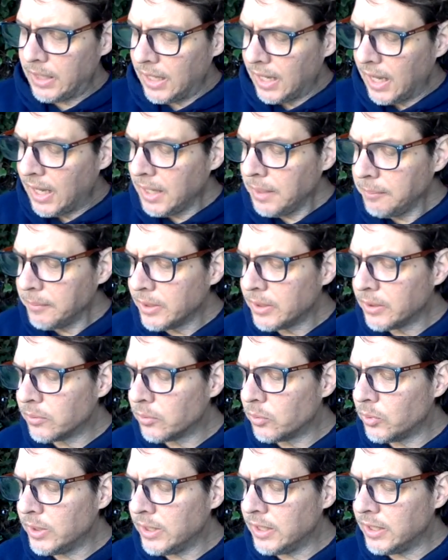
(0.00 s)
I'm
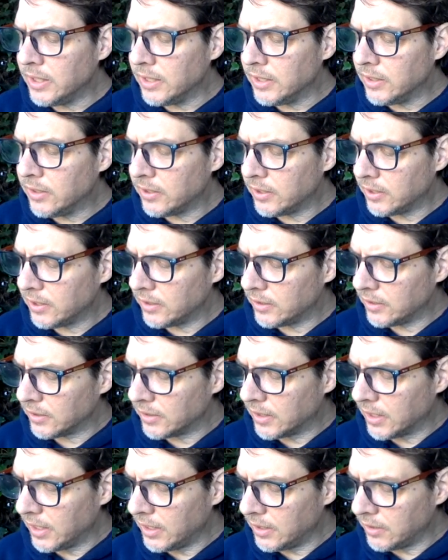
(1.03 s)
gonna read,
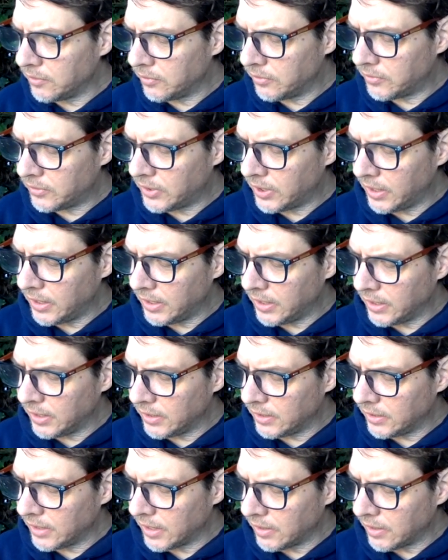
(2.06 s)
kind of taking,